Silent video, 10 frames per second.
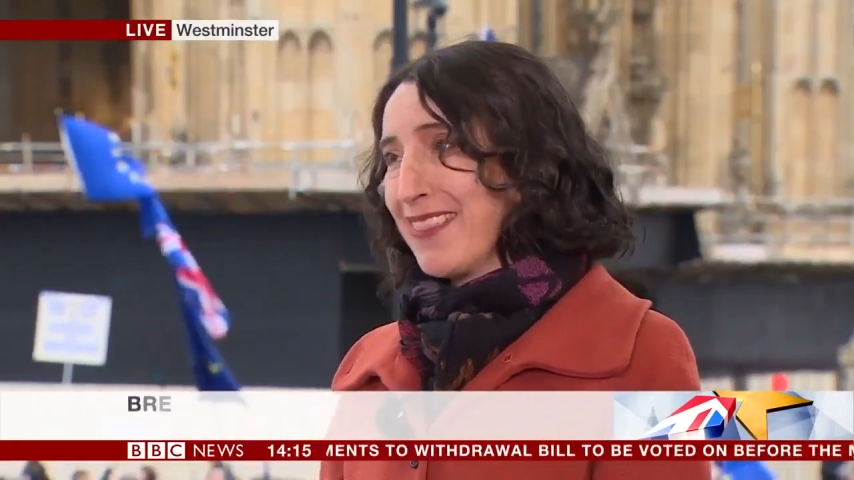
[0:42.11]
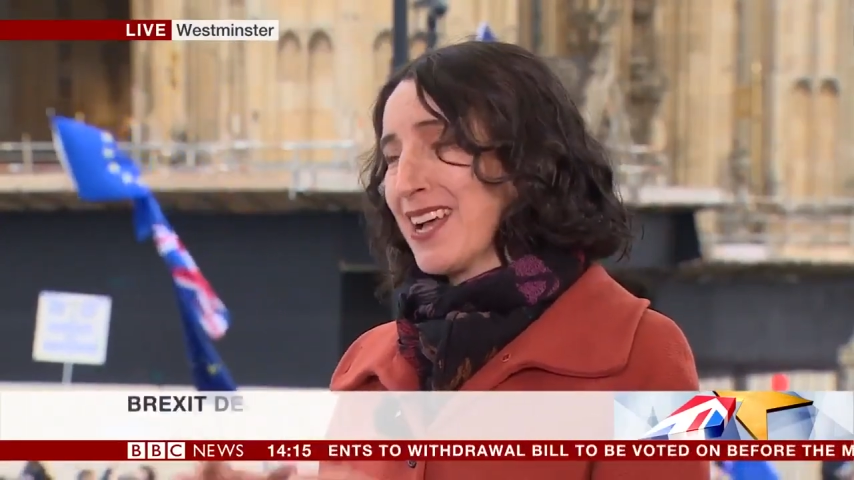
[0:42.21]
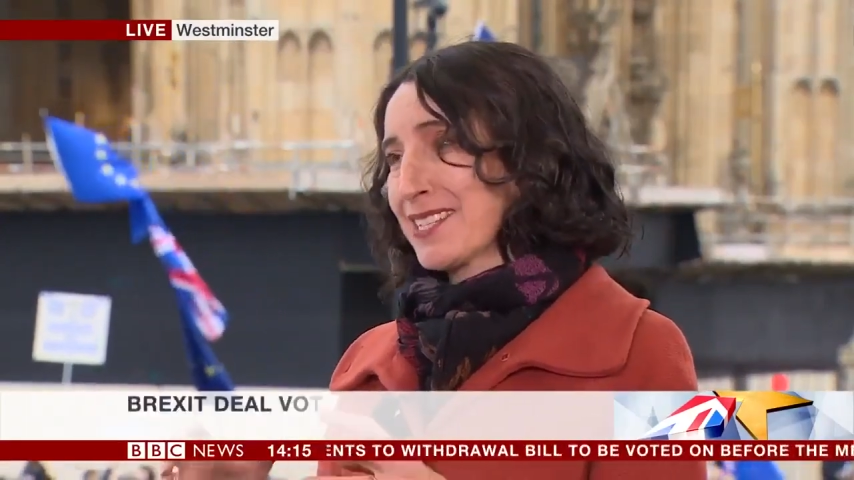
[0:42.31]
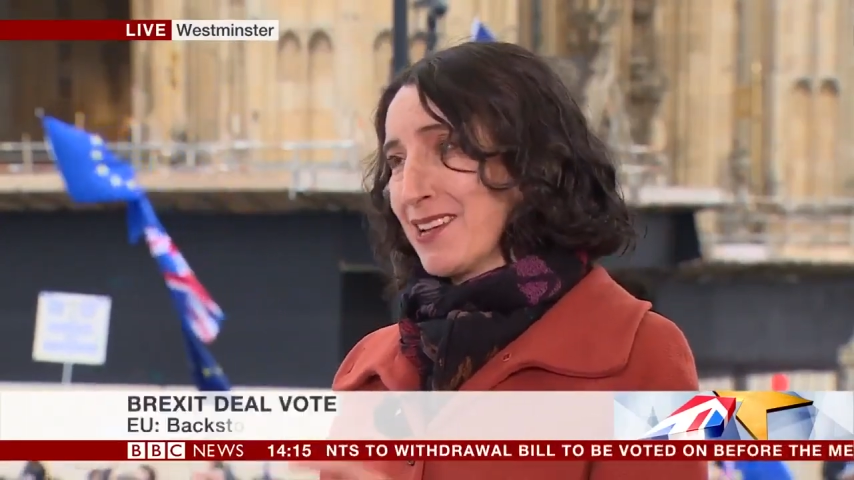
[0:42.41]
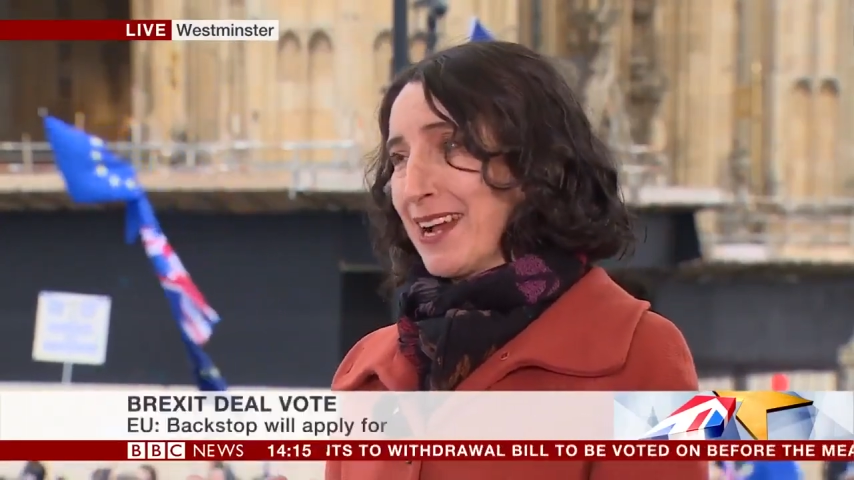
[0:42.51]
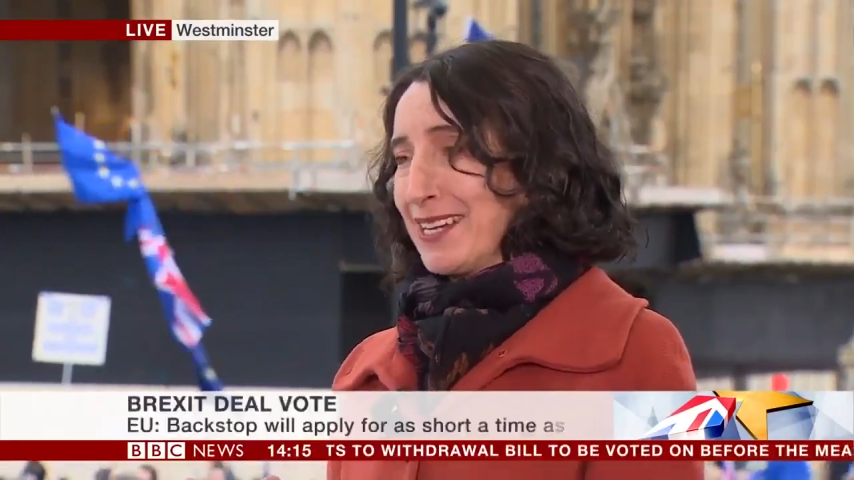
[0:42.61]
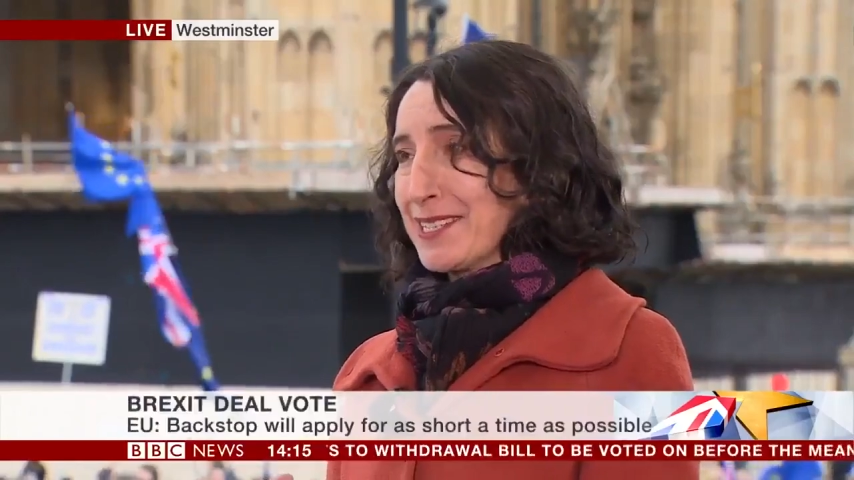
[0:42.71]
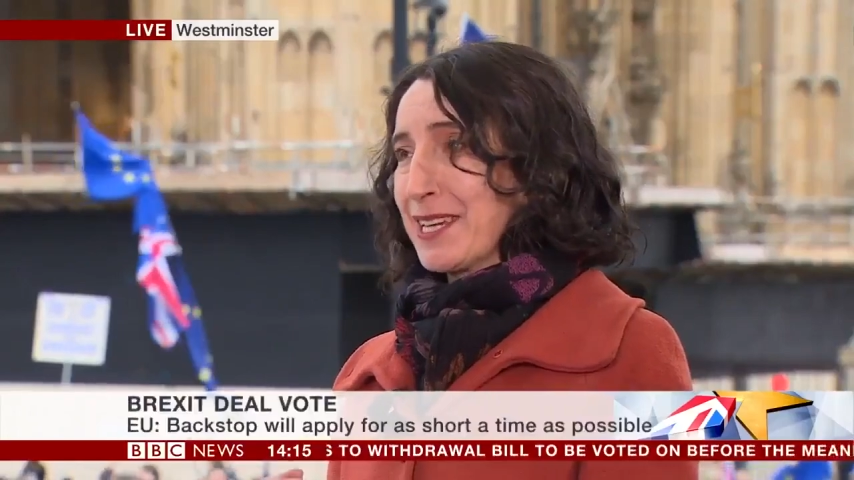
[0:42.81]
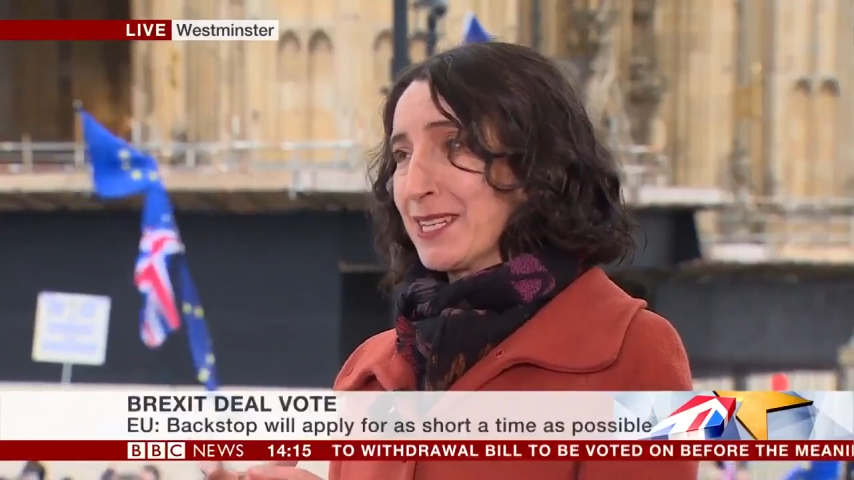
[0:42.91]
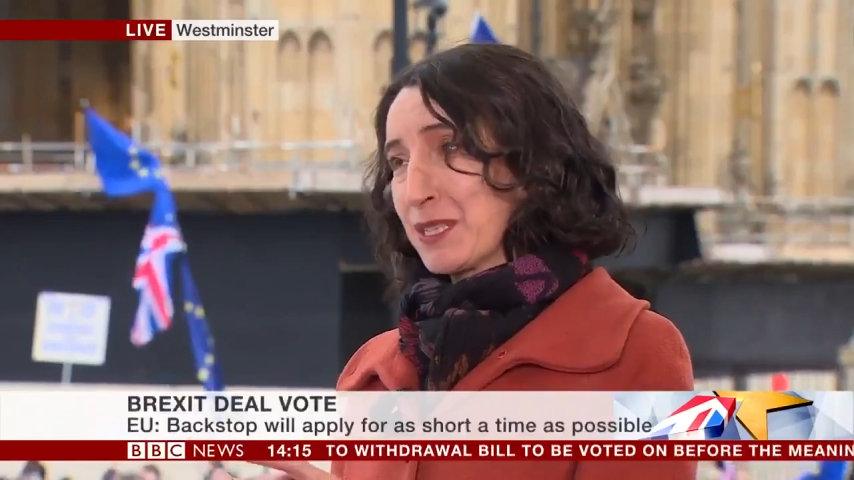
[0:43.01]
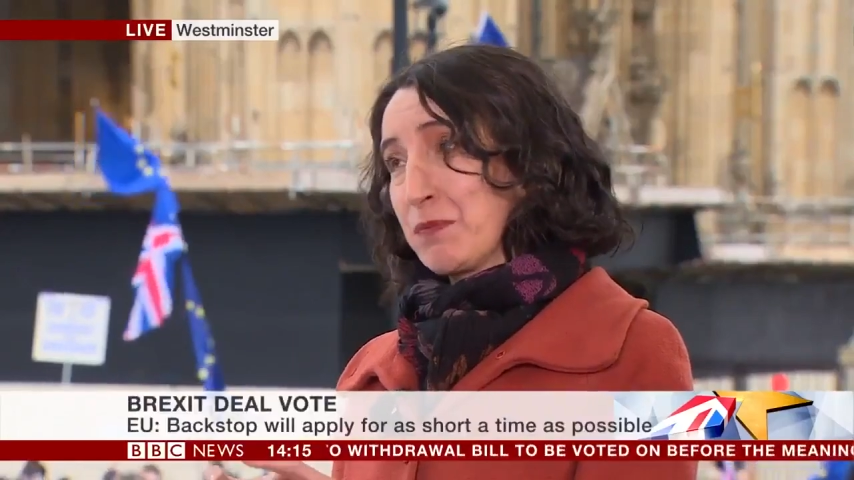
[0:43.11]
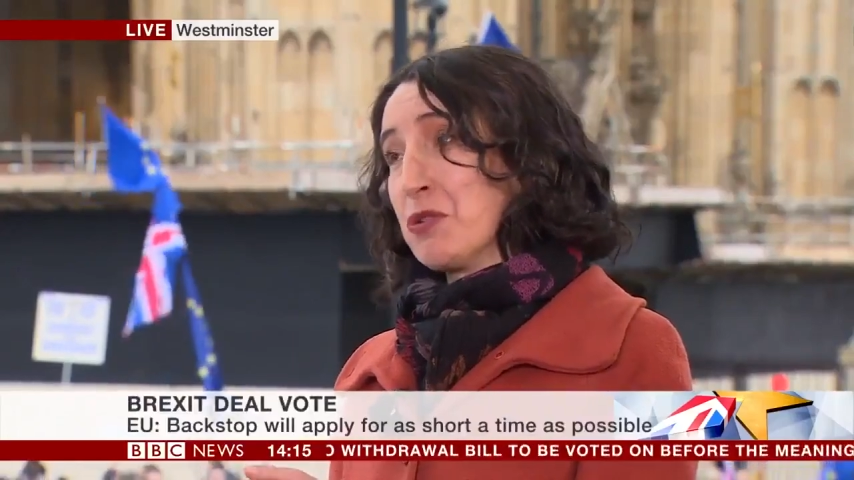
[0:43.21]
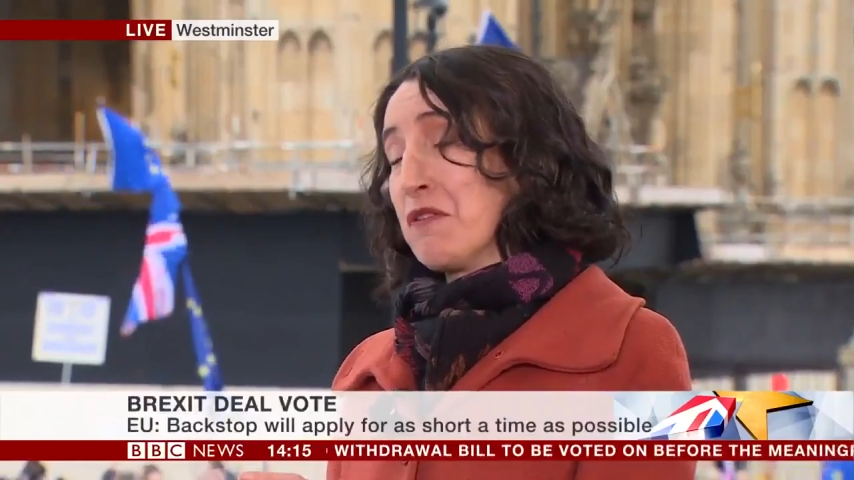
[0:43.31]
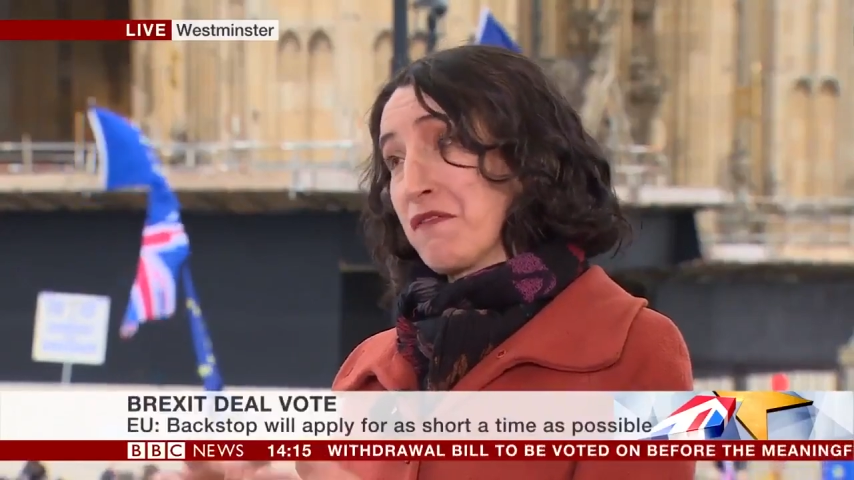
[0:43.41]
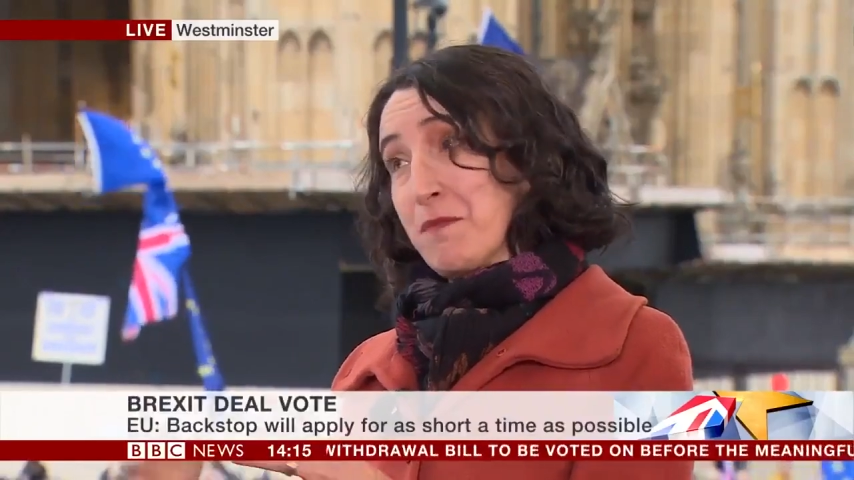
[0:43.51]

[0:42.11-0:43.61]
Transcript: and that's likely to get support